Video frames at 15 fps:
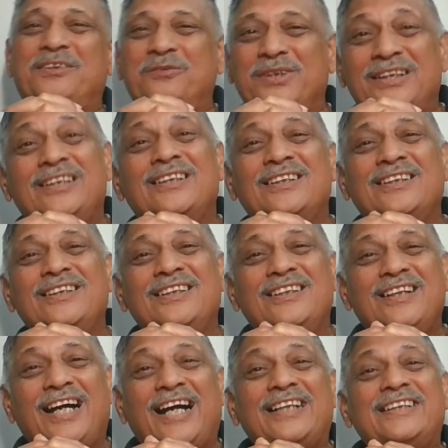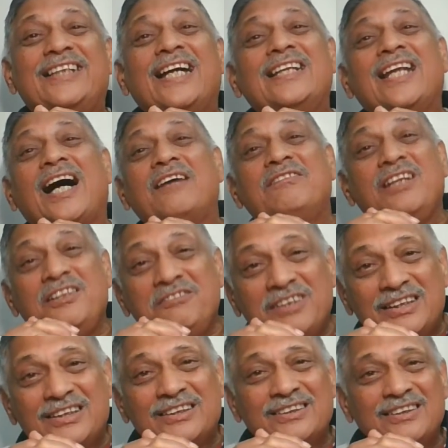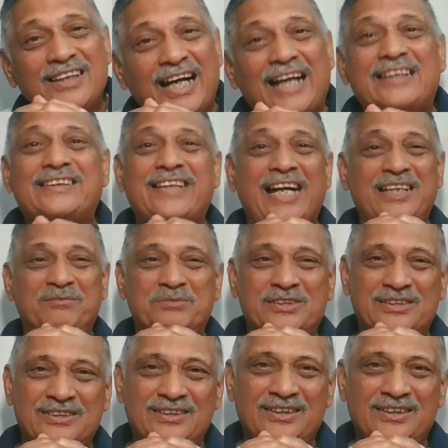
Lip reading: with and done away with at times.